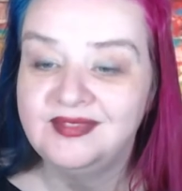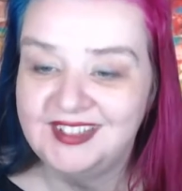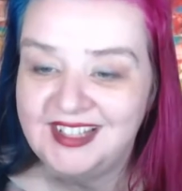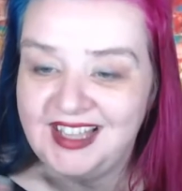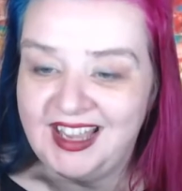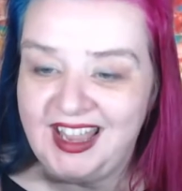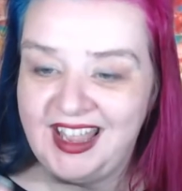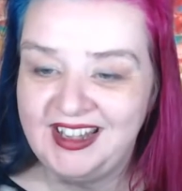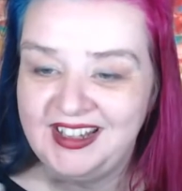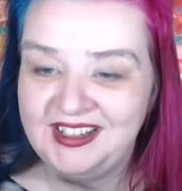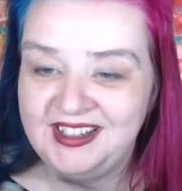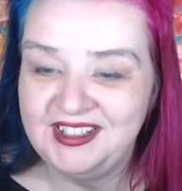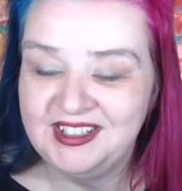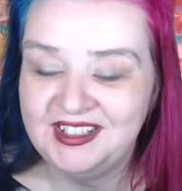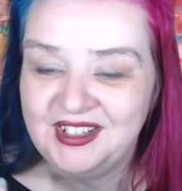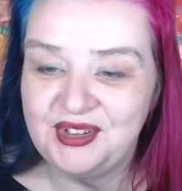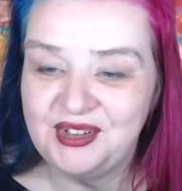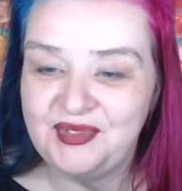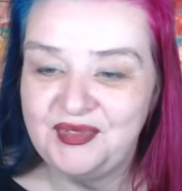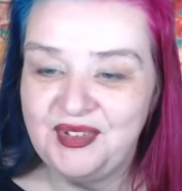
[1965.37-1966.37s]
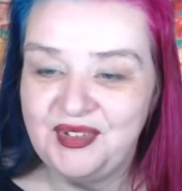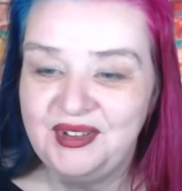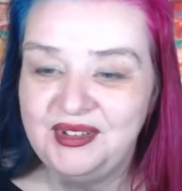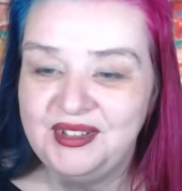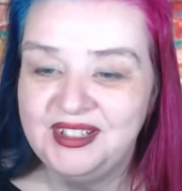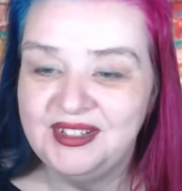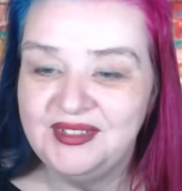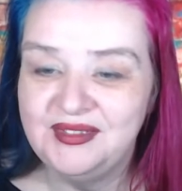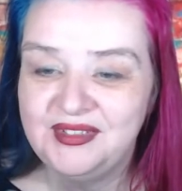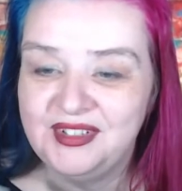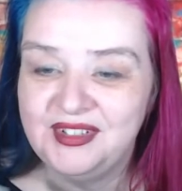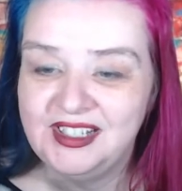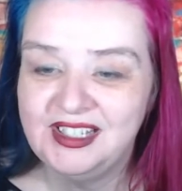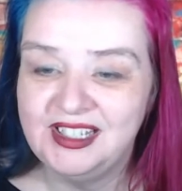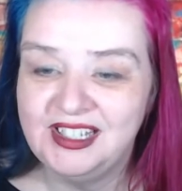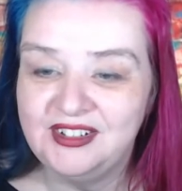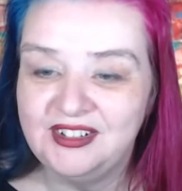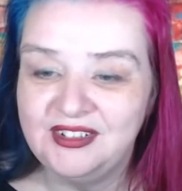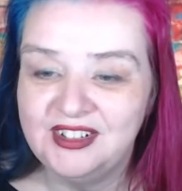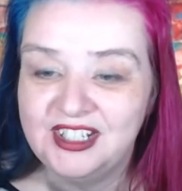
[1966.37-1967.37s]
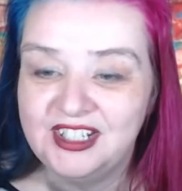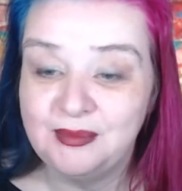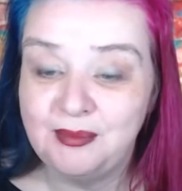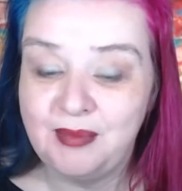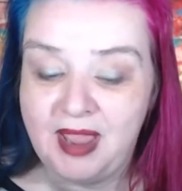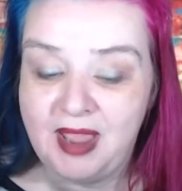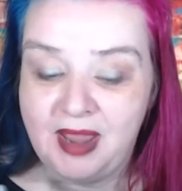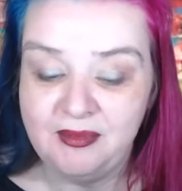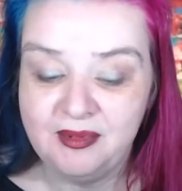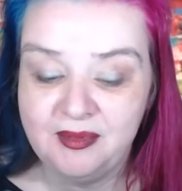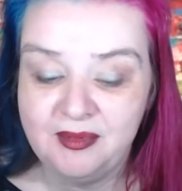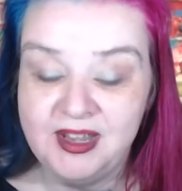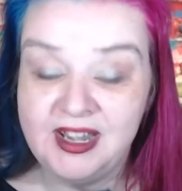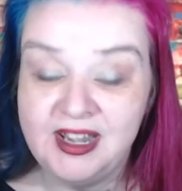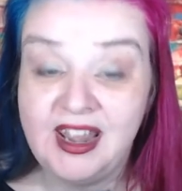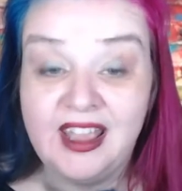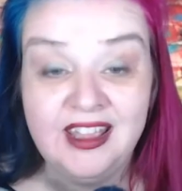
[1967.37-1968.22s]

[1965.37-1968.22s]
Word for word: Diana's got a vote in for licorice and peppermint.